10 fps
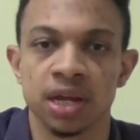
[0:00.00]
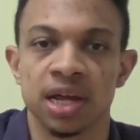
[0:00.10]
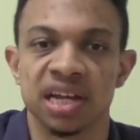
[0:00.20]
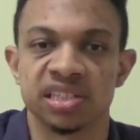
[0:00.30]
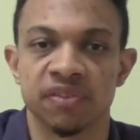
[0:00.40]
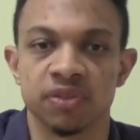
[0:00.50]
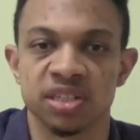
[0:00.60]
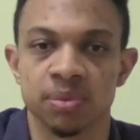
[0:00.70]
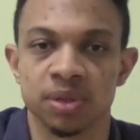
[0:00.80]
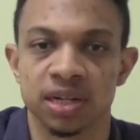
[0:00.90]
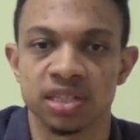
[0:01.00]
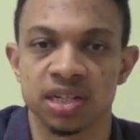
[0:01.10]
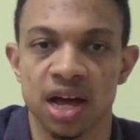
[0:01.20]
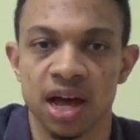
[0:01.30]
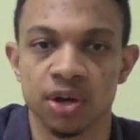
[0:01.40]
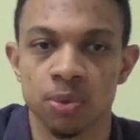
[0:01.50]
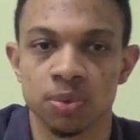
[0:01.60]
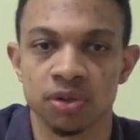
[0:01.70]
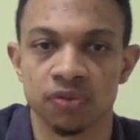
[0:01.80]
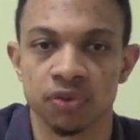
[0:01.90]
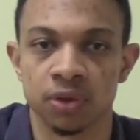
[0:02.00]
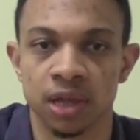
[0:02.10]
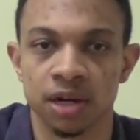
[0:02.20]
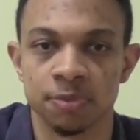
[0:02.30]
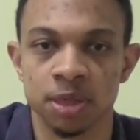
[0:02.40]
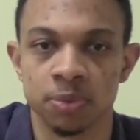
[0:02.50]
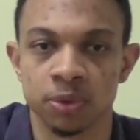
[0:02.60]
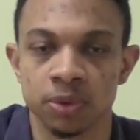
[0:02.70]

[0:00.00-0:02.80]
is definitely something that's an eye-opener for a lot of people.